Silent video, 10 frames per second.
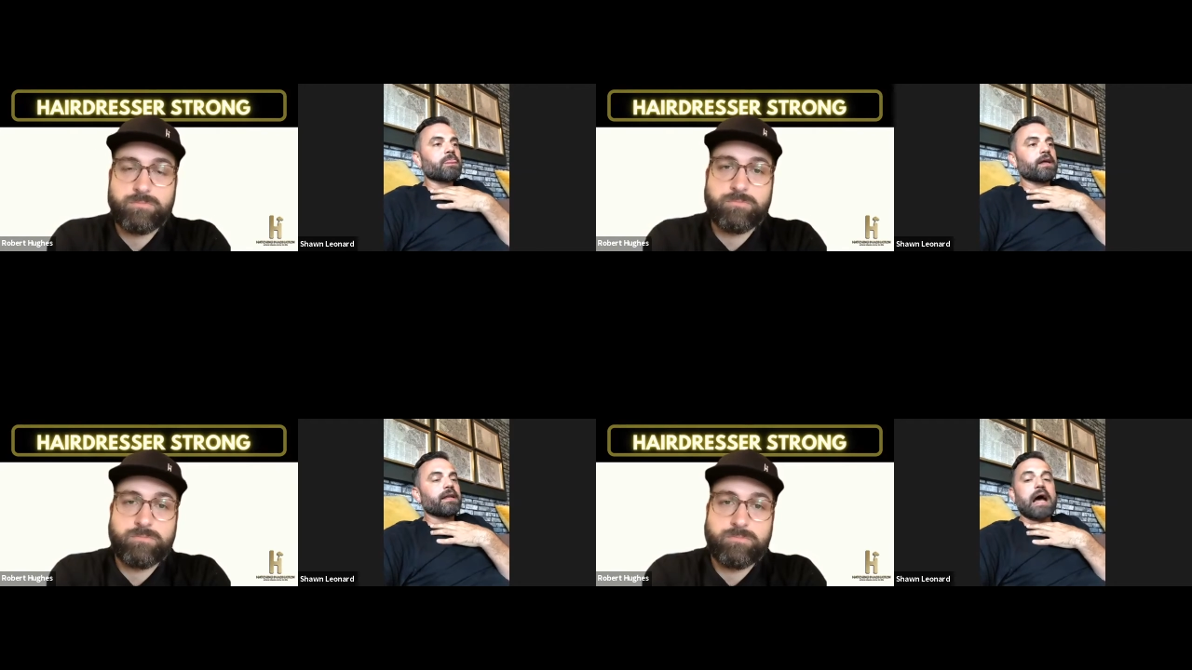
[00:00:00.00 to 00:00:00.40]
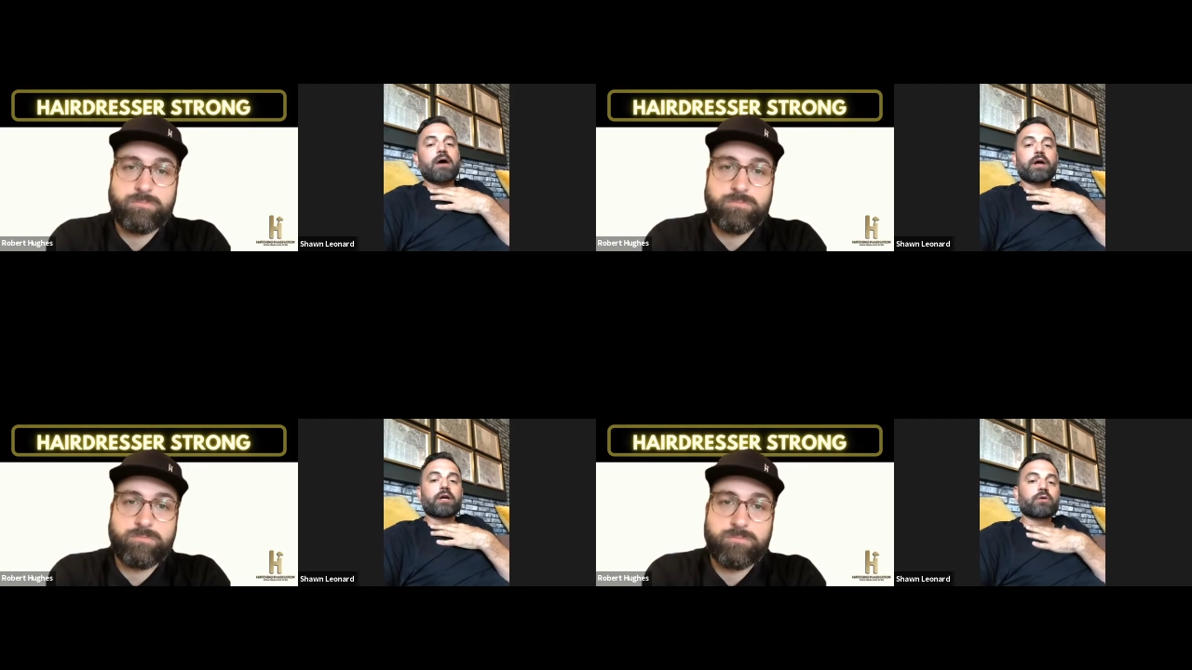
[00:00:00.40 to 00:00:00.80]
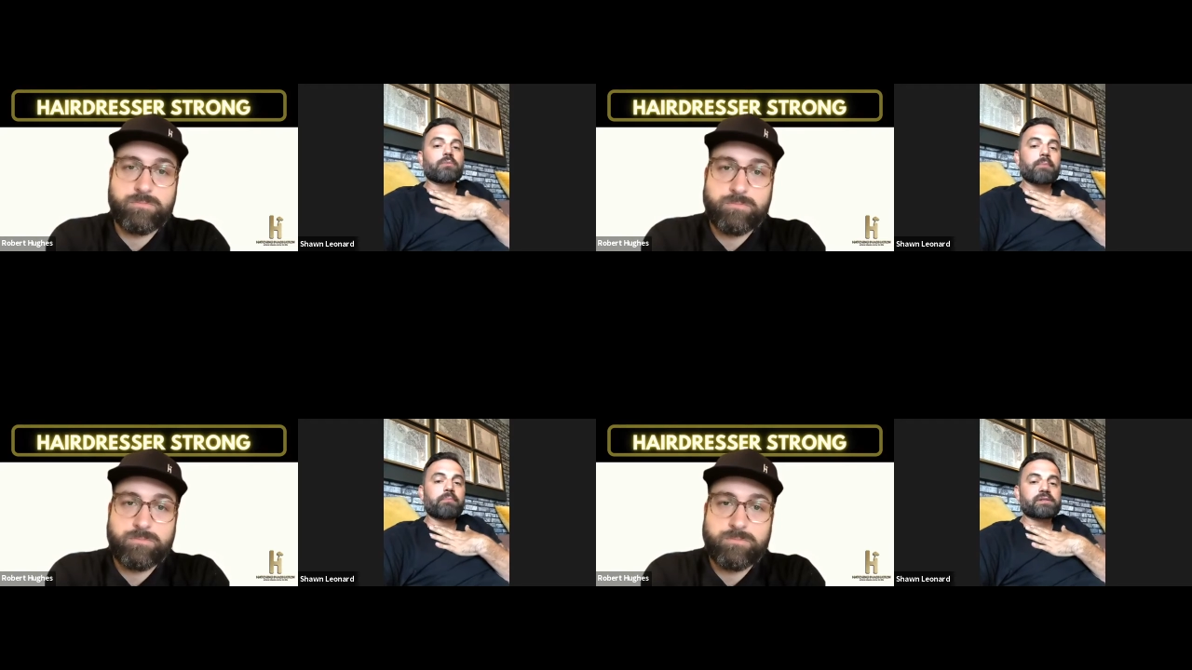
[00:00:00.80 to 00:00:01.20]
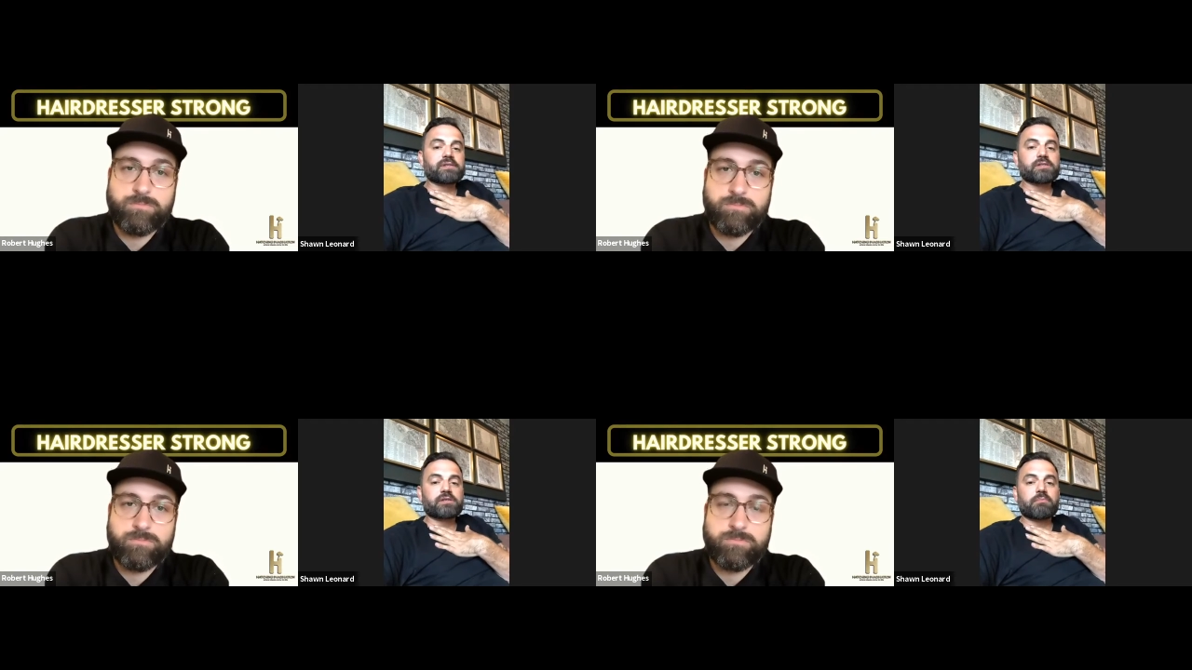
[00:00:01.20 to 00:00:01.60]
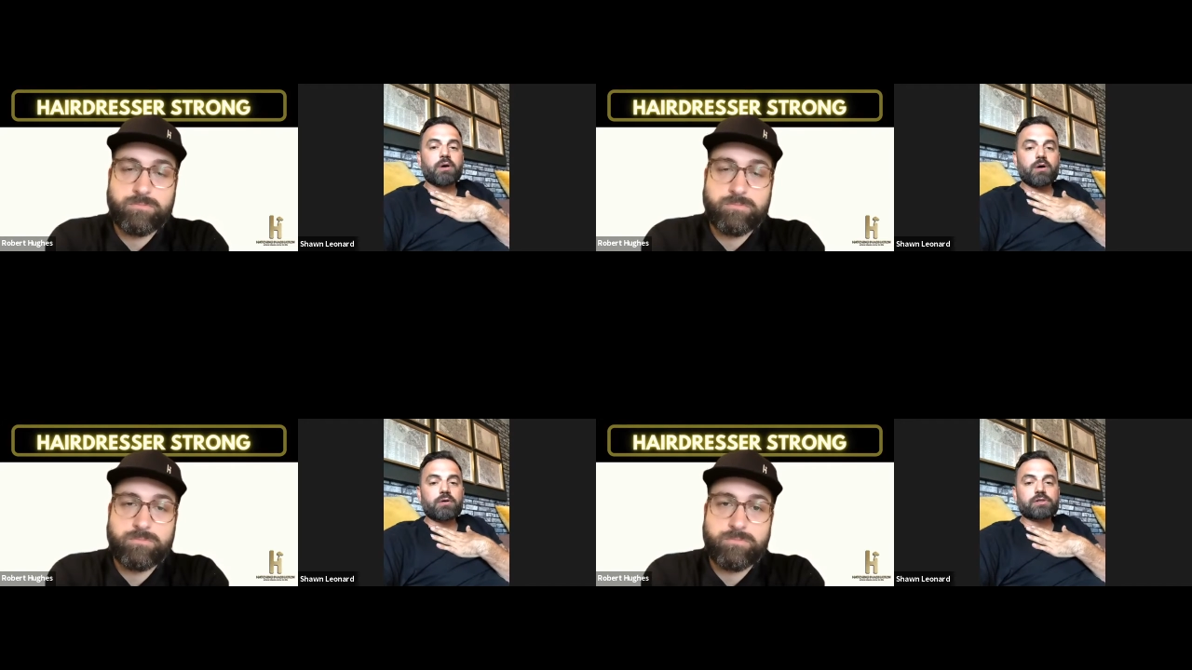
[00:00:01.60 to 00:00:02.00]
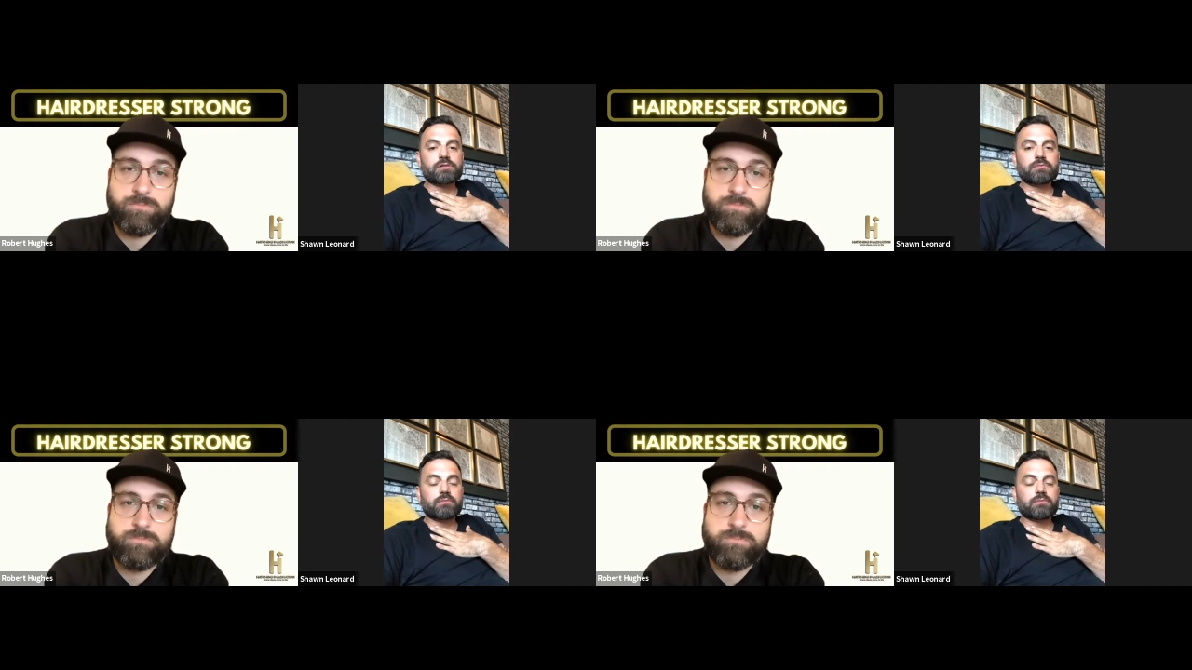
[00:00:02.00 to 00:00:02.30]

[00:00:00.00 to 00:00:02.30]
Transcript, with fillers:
Speaker 1: and how I grew my business the most